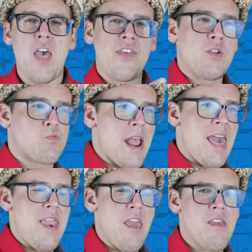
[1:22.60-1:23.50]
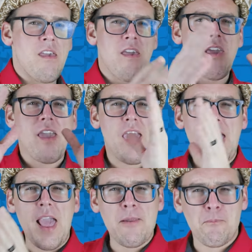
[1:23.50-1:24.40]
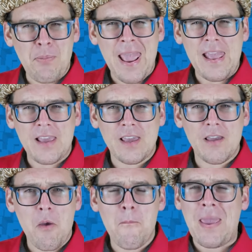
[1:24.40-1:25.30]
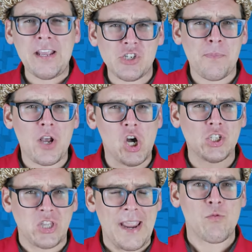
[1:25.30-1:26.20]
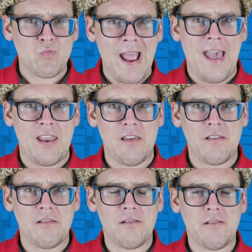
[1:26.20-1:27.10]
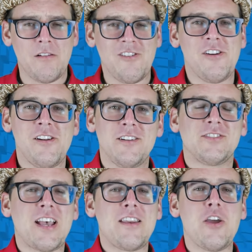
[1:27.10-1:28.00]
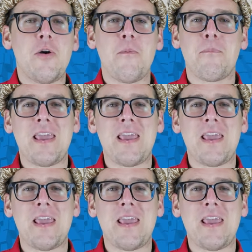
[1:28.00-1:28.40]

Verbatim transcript: and then red and pink. Pink should be called light red. Side note,